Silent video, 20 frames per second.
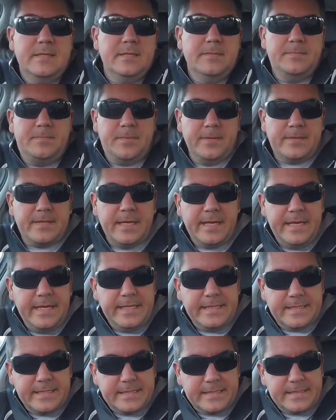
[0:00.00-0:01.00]
But they're
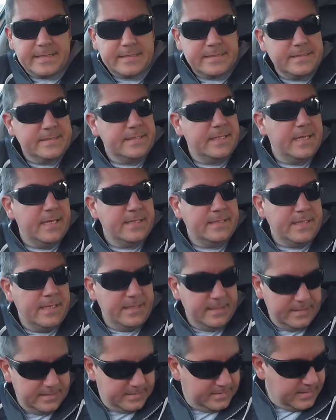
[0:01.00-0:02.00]
heated and
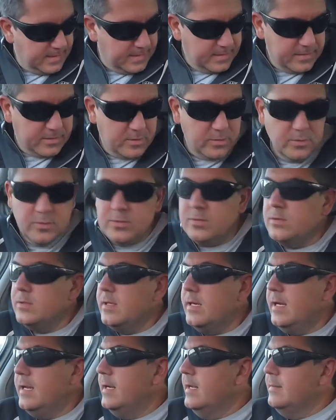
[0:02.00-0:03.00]
they kind of cool,
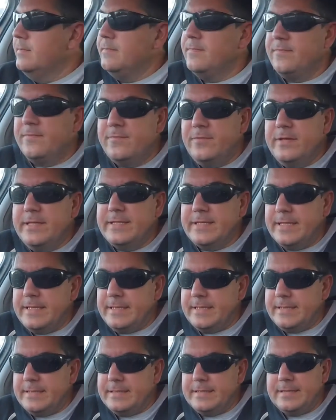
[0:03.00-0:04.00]
and I'm
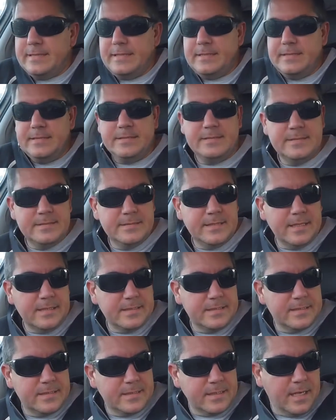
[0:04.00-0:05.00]
freezing, and that
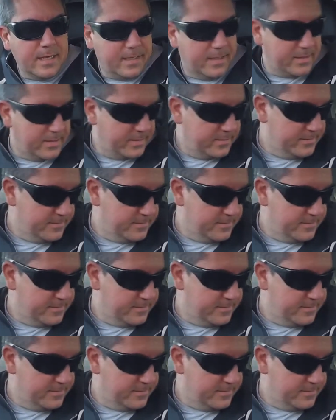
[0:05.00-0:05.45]
sucks.